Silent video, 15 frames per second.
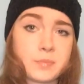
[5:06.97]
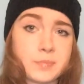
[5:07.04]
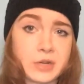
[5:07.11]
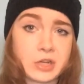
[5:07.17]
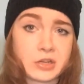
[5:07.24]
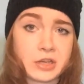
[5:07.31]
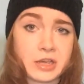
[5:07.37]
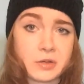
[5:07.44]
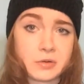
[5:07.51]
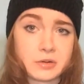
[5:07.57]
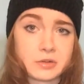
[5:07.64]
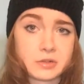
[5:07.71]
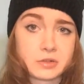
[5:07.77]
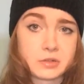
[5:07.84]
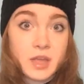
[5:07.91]
Ball
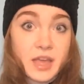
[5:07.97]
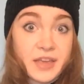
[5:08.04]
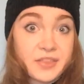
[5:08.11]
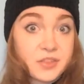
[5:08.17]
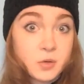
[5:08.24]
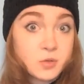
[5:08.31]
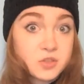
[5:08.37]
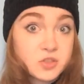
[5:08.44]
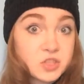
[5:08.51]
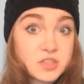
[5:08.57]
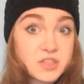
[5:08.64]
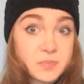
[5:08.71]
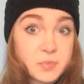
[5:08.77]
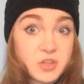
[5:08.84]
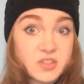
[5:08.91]
gown. And those are
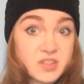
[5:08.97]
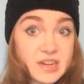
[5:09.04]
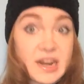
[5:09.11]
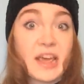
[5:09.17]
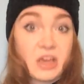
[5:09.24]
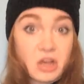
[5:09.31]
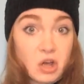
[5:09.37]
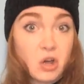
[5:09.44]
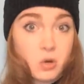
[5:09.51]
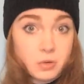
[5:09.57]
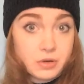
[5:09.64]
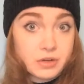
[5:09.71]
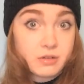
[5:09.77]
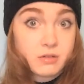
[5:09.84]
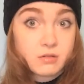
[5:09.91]
just the books that I
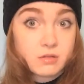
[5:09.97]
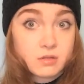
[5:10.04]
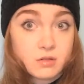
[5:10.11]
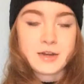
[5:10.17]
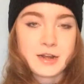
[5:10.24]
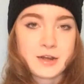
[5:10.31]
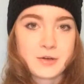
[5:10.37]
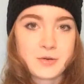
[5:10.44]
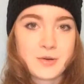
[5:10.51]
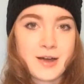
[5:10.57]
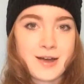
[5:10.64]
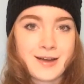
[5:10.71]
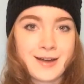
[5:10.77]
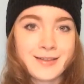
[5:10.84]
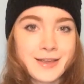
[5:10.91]
own. Now,
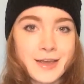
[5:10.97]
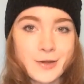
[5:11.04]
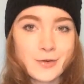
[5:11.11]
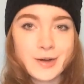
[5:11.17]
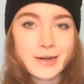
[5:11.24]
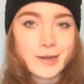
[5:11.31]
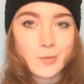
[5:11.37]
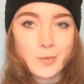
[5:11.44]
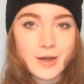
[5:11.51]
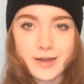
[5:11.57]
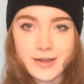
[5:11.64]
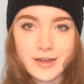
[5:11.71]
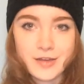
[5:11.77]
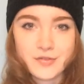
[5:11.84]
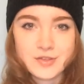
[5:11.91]
I like reading
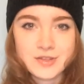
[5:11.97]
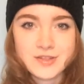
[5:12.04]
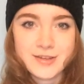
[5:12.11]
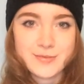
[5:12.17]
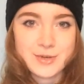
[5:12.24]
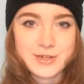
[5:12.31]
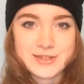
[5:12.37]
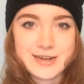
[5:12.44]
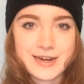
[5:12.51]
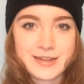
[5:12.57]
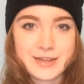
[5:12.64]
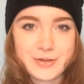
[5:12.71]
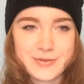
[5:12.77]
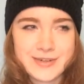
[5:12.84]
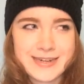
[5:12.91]
YA for the same reason I
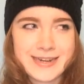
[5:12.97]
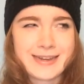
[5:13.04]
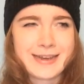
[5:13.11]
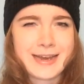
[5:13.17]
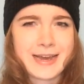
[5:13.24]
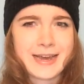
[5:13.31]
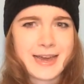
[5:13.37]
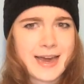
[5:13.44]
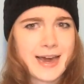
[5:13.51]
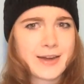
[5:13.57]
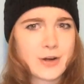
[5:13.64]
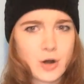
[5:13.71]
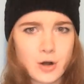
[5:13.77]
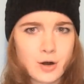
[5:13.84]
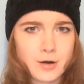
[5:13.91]
like reading
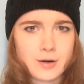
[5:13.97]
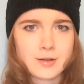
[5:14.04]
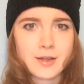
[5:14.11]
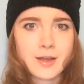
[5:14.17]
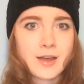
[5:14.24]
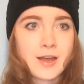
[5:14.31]
at all.